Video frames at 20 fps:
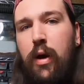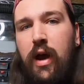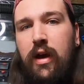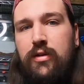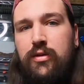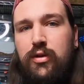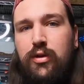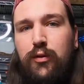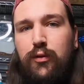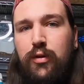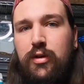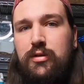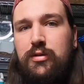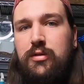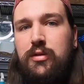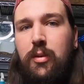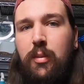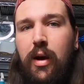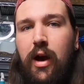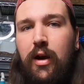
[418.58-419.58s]
racks with the freezer
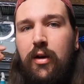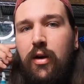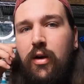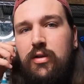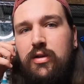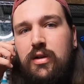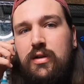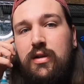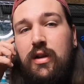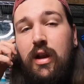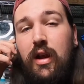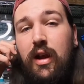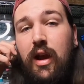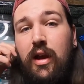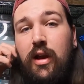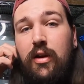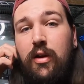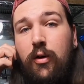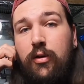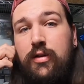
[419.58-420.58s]
in the background. She said, I
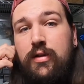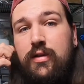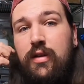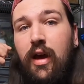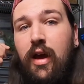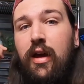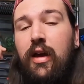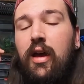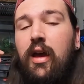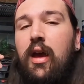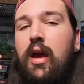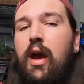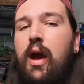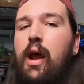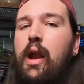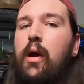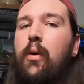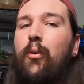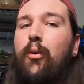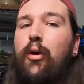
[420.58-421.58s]
kind of noticed that, and I